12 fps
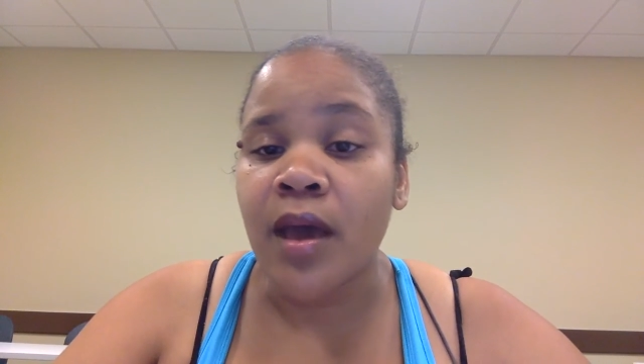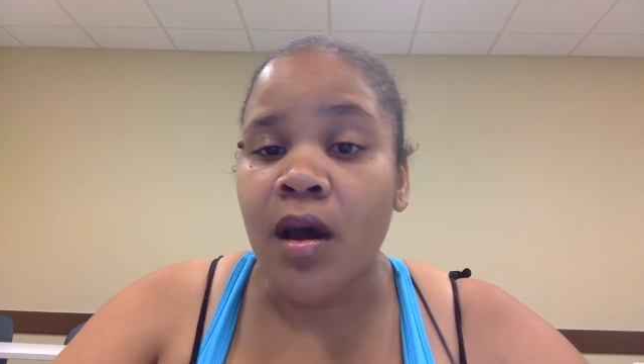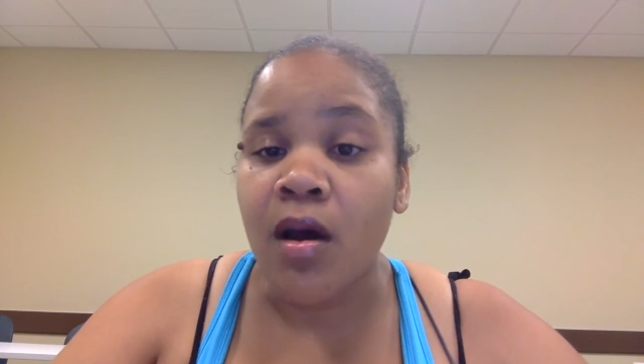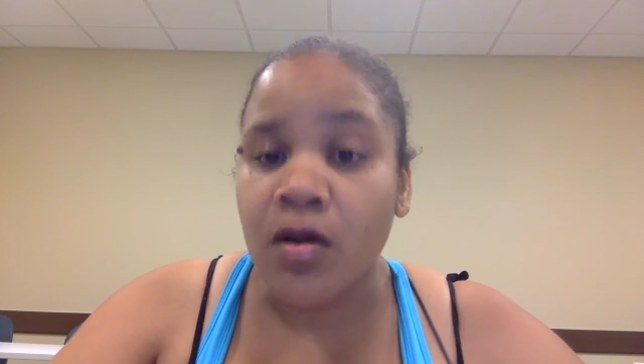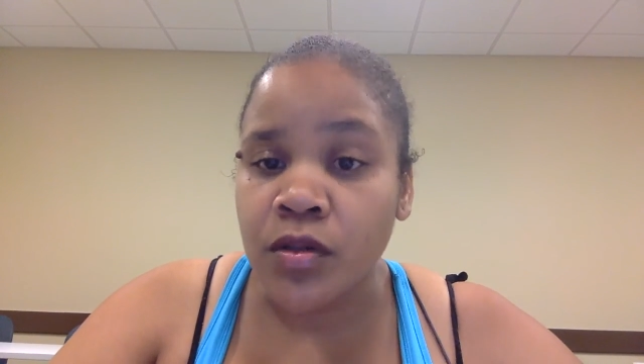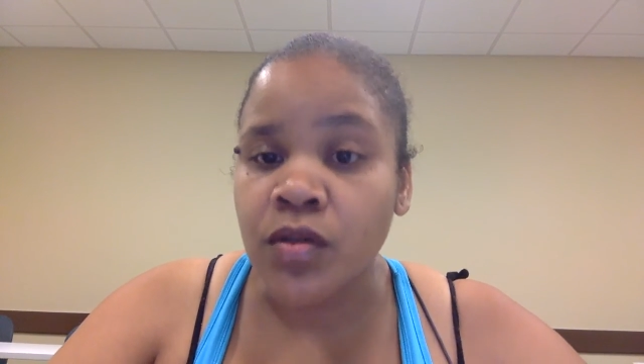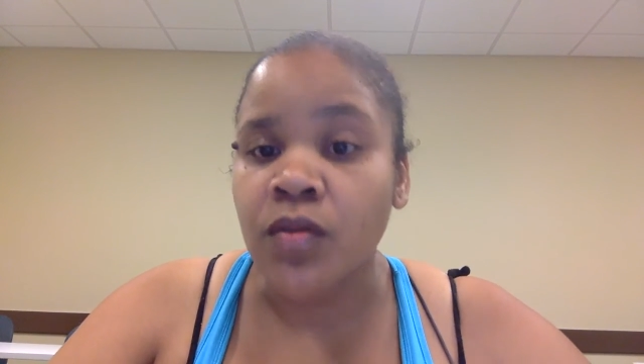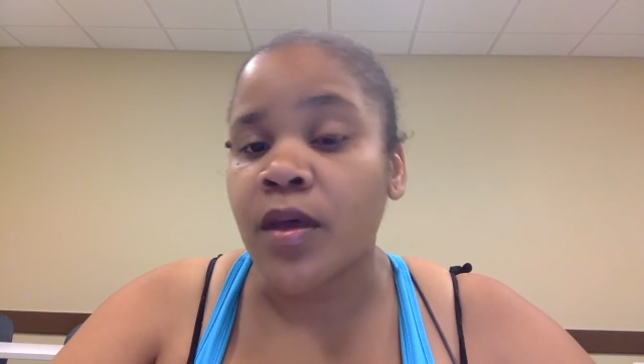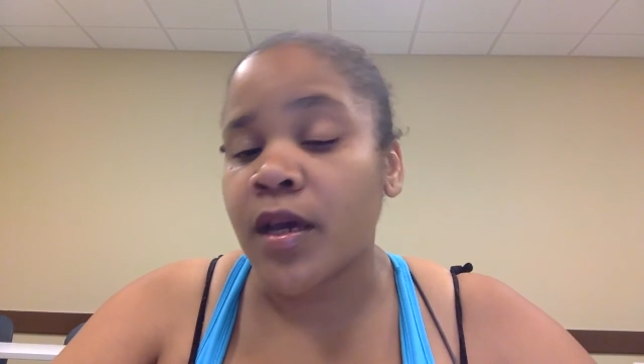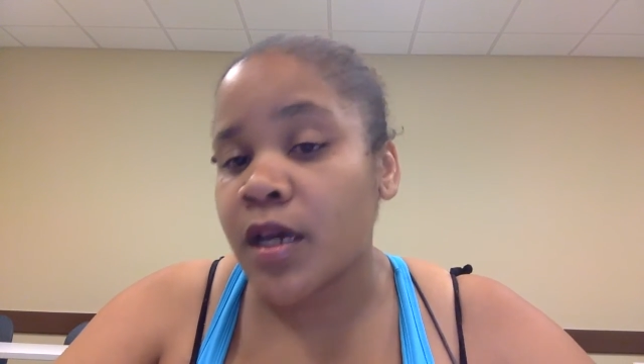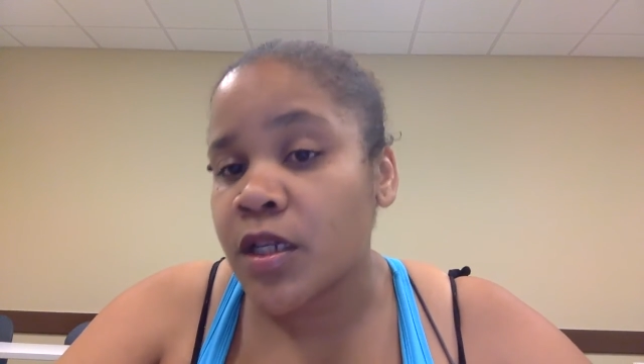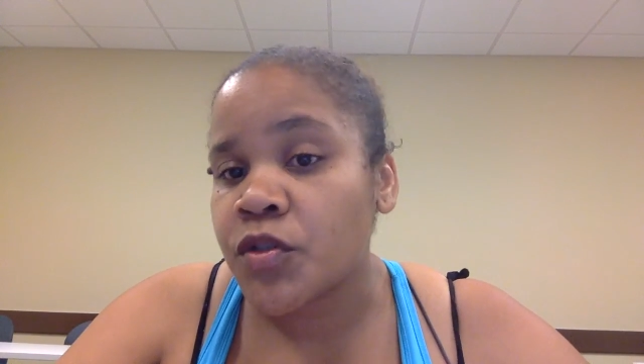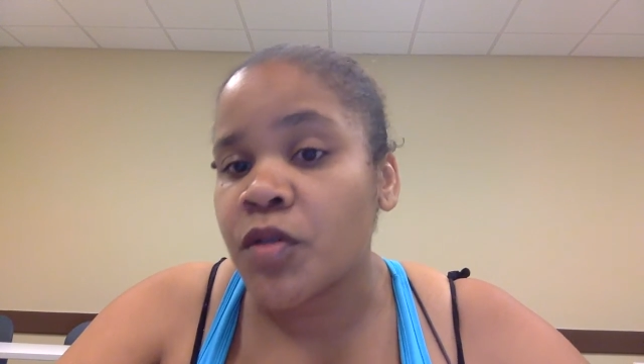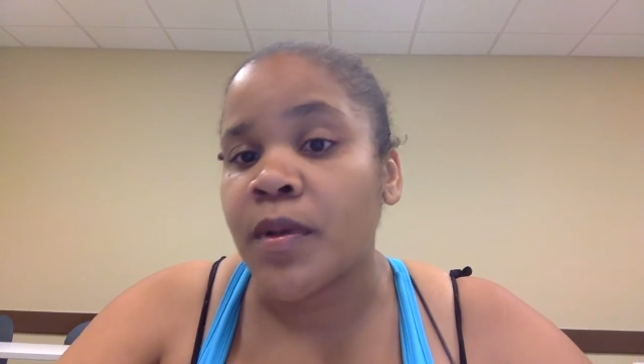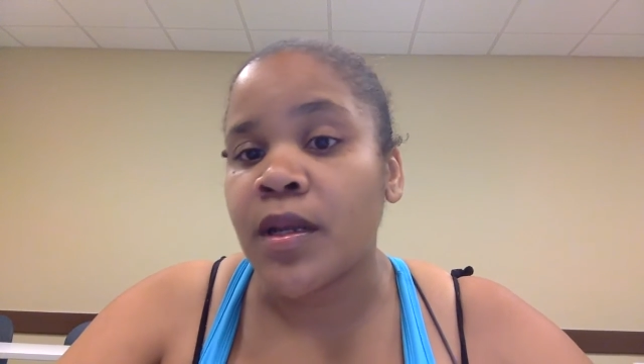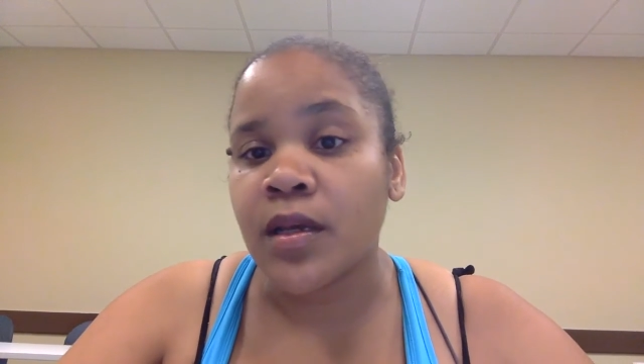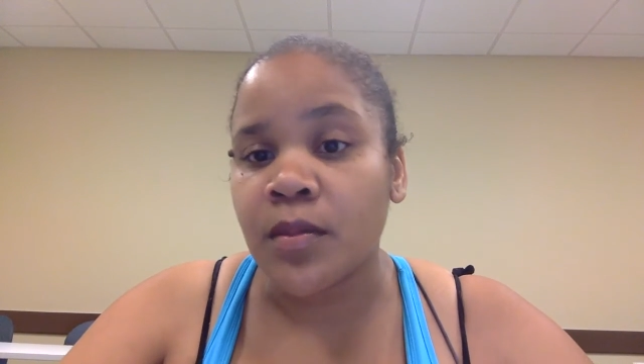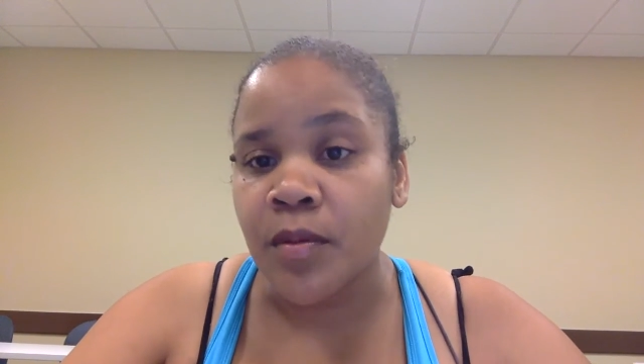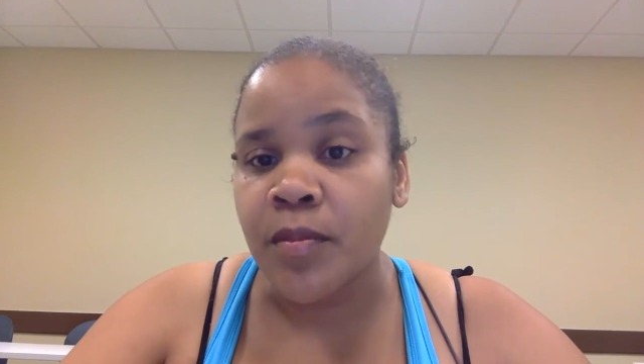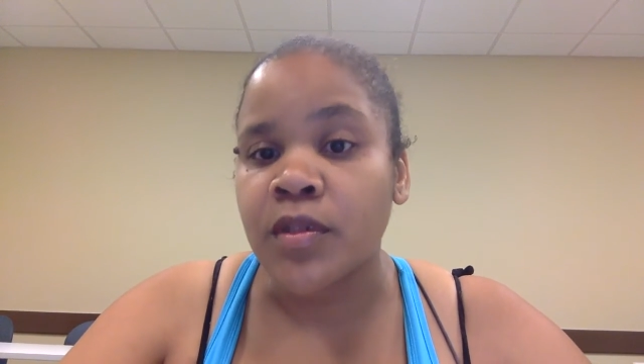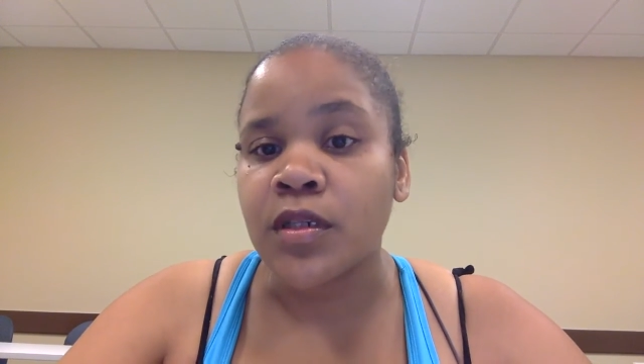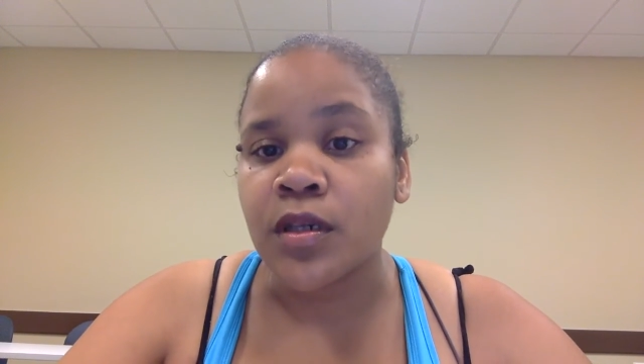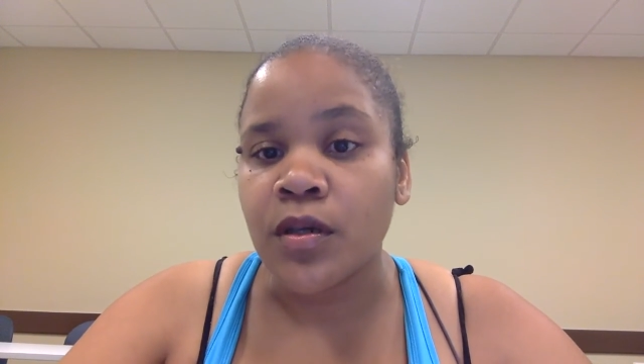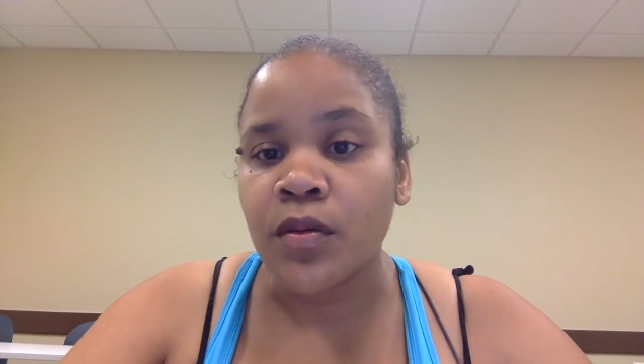also that country made a commitment
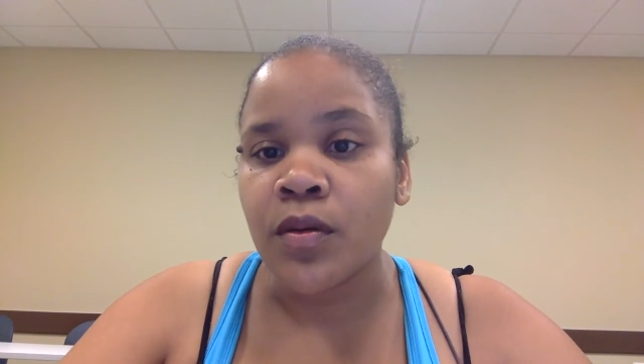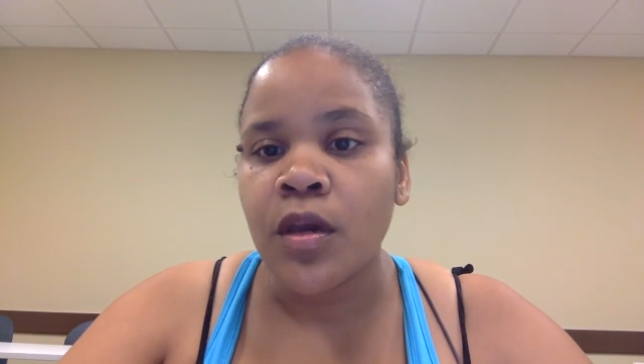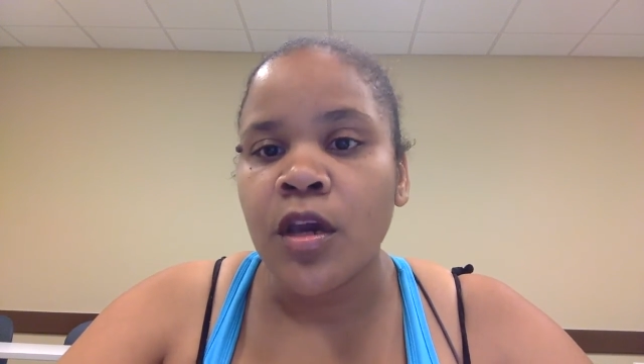to you.